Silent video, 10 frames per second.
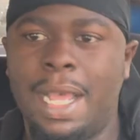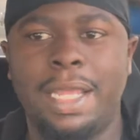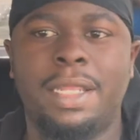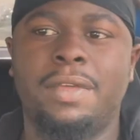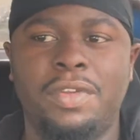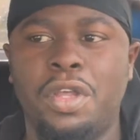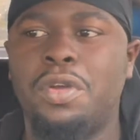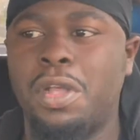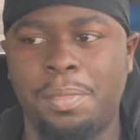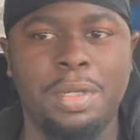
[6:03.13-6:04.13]
ain't giving no
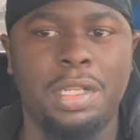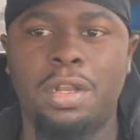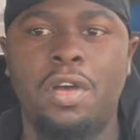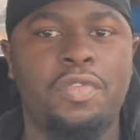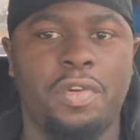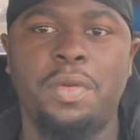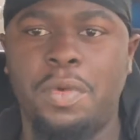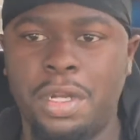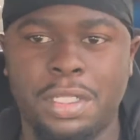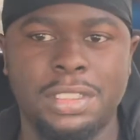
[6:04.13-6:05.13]
company no free
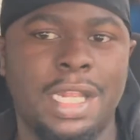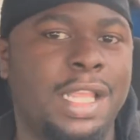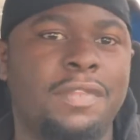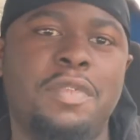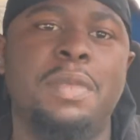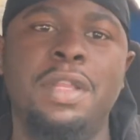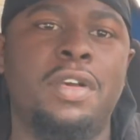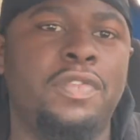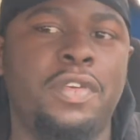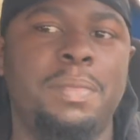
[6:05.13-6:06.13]
work because they ain't giving me
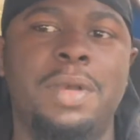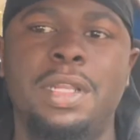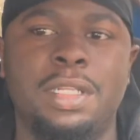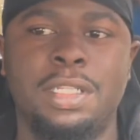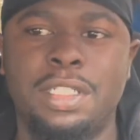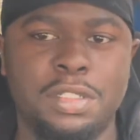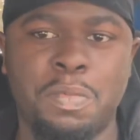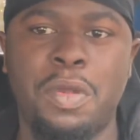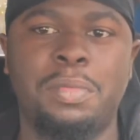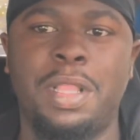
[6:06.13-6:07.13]
no free money. It's just
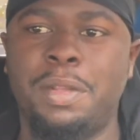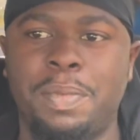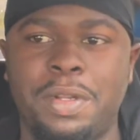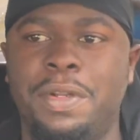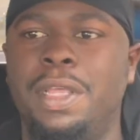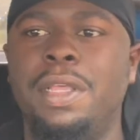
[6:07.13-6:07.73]
point blank period.